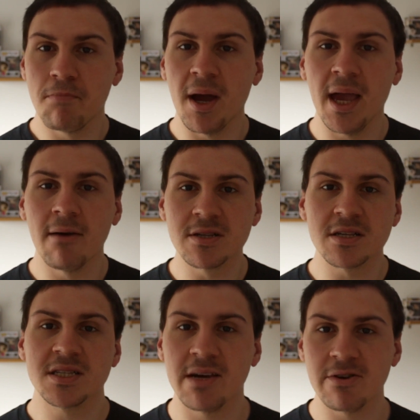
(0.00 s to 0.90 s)
but here is
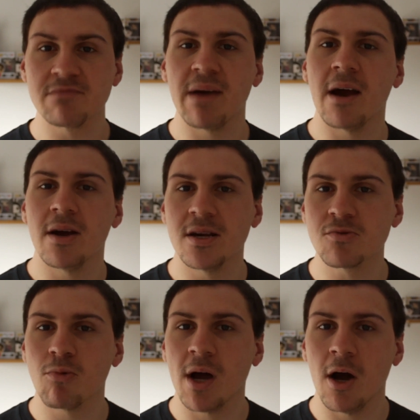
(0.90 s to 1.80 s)
a serious matter
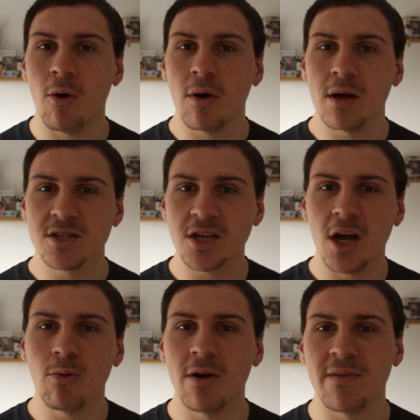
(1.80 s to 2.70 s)
as well to
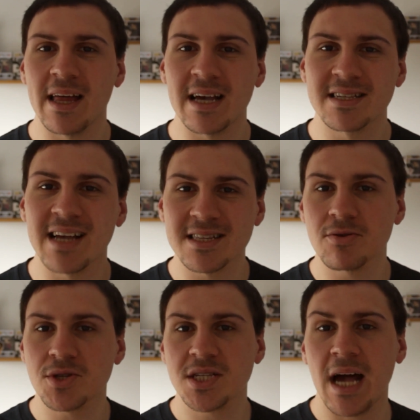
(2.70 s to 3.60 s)
go with that. That's a nice
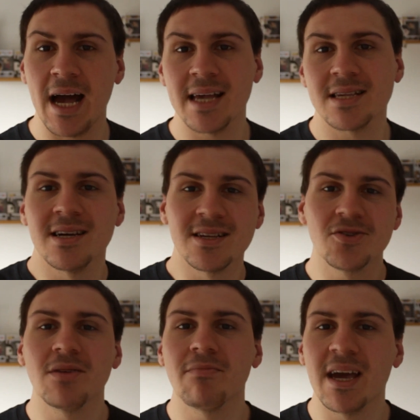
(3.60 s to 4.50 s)
little side
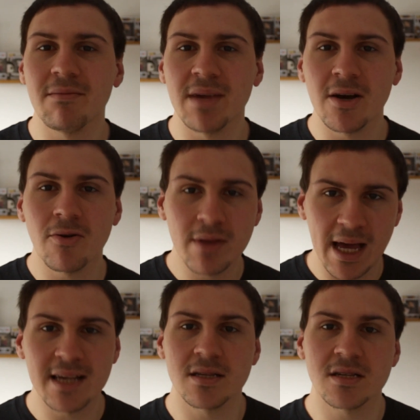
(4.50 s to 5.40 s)
to the main meal
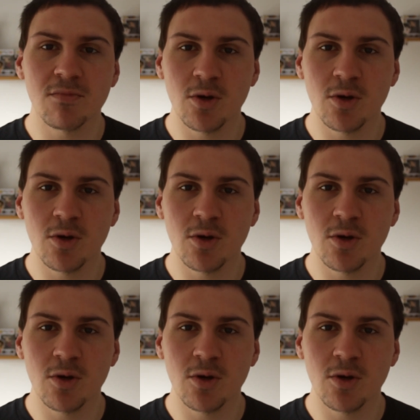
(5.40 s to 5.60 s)
that is this